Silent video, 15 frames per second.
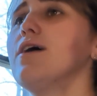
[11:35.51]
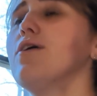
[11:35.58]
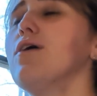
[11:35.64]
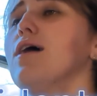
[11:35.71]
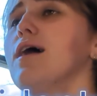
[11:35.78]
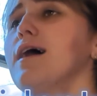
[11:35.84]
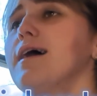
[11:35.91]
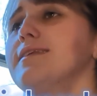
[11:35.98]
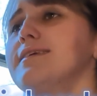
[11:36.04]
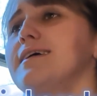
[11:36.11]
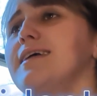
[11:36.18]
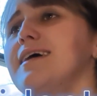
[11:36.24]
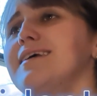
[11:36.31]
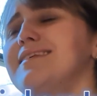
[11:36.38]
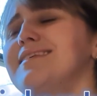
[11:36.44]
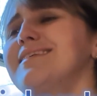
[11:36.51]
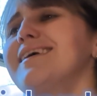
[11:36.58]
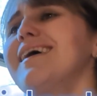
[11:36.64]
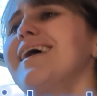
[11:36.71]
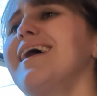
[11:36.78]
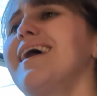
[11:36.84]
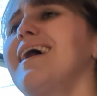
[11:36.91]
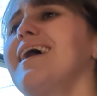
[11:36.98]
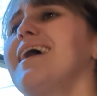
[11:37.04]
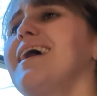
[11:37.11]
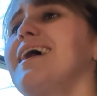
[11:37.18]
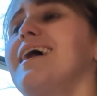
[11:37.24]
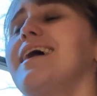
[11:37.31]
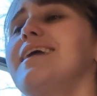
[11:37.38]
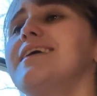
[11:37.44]
What did he
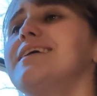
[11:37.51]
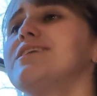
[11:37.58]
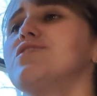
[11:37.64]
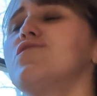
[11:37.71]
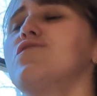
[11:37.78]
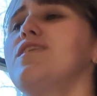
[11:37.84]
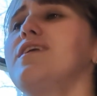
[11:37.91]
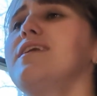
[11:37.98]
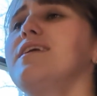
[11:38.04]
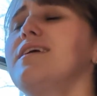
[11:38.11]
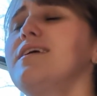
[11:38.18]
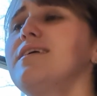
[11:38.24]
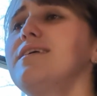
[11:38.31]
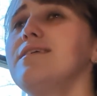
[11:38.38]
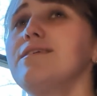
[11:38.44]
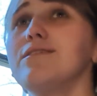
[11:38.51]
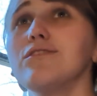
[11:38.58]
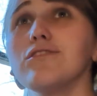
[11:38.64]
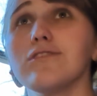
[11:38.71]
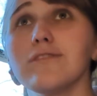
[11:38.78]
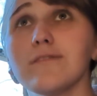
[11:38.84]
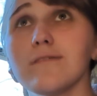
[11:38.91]
say? It is finished.